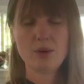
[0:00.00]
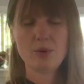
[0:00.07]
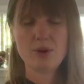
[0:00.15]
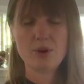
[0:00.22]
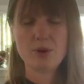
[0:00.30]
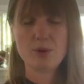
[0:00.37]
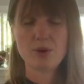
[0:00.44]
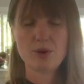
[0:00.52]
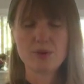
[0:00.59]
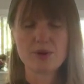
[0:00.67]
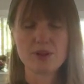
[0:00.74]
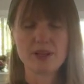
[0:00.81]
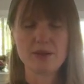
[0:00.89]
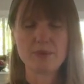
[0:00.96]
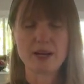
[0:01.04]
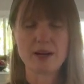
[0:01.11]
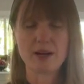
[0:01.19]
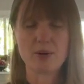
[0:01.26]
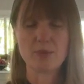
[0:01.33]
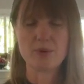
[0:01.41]
We normally
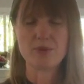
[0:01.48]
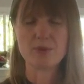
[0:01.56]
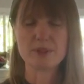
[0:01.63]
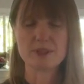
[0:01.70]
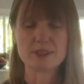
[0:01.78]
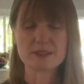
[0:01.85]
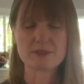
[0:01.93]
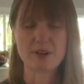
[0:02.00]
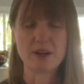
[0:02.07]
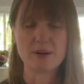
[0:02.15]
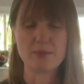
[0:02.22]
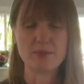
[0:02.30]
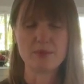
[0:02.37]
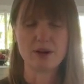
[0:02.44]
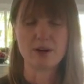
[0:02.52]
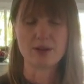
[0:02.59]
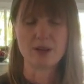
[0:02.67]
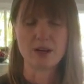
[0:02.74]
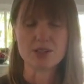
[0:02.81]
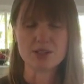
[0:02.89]
make our movements from our
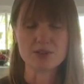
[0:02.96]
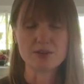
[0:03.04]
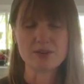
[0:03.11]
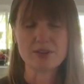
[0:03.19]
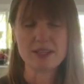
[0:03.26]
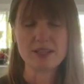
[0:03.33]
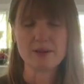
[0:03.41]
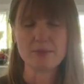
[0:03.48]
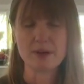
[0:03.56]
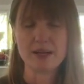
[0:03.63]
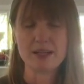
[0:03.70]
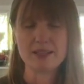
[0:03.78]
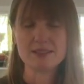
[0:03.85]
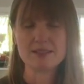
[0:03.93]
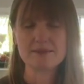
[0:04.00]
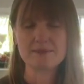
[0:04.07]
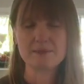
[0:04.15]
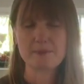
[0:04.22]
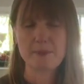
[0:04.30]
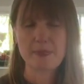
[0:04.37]
logical thinking mind,
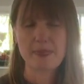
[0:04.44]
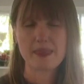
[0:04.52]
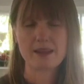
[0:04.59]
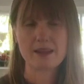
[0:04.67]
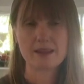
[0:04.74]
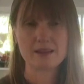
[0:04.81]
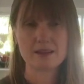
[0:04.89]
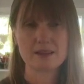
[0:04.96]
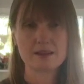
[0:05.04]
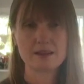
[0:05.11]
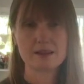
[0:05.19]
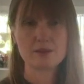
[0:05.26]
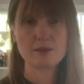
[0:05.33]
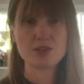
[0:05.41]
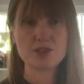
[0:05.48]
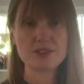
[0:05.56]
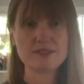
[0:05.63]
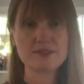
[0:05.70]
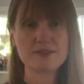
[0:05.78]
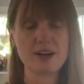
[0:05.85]
which
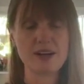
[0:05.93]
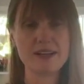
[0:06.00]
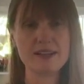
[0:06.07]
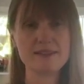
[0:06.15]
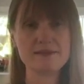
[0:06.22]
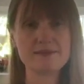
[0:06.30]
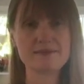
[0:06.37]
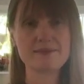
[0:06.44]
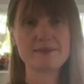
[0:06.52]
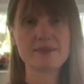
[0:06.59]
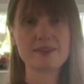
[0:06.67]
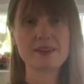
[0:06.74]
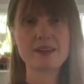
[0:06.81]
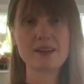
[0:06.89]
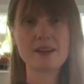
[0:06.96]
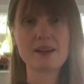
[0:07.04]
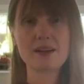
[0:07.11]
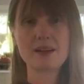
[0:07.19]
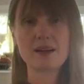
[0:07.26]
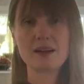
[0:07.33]
is fine,
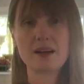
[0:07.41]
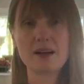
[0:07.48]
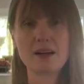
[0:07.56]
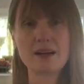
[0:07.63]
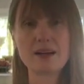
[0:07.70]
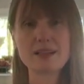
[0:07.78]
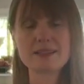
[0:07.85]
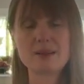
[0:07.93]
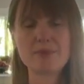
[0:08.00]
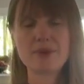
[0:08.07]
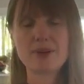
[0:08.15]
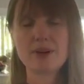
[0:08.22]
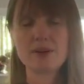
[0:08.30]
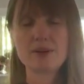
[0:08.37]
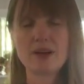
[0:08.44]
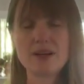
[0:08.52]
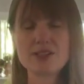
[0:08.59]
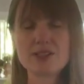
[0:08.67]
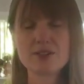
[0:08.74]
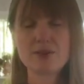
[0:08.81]
except that our
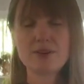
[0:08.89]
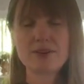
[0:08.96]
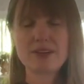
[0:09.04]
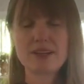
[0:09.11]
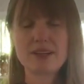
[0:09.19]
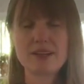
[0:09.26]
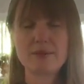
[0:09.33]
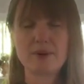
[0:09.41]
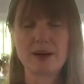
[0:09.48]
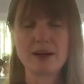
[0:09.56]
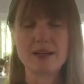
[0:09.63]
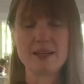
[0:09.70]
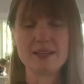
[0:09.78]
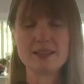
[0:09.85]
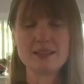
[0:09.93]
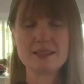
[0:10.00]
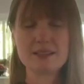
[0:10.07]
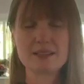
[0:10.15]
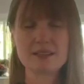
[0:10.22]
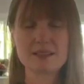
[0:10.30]
logical thinking
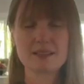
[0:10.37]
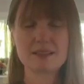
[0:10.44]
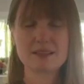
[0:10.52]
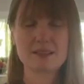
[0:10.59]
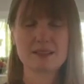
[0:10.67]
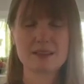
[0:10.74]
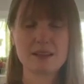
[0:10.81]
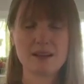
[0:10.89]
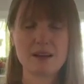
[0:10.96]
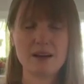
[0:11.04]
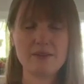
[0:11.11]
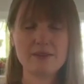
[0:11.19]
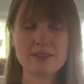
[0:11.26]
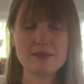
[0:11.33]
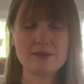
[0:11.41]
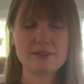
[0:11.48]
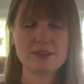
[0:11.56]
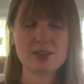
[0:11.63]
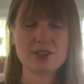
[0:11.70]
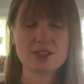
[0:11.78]
mind often
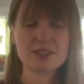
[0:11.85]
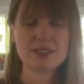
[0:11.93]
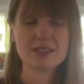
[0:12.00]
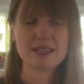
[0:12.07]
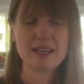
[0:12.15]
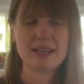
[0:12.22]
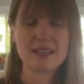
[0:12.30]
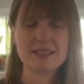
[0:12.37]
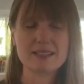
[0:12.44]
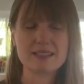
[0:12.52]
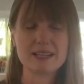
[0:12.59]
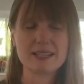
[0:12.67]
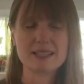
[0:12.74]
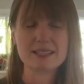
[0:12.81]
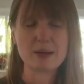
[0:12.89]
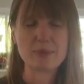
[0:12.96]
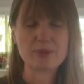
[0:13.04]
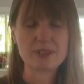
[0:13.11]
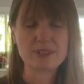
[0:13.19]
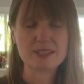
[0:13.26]
functions as a
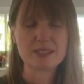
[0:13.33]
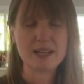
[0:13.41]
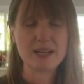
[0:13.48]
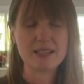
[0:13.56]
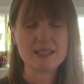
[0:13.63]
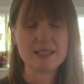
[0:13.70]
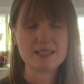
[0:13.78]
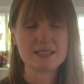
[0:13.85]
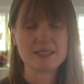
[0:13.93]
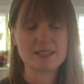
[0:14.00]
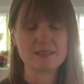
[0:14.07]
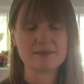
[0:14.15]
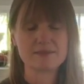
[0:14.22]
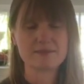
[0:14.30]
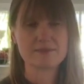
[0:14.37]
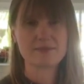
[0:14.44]
separate entity.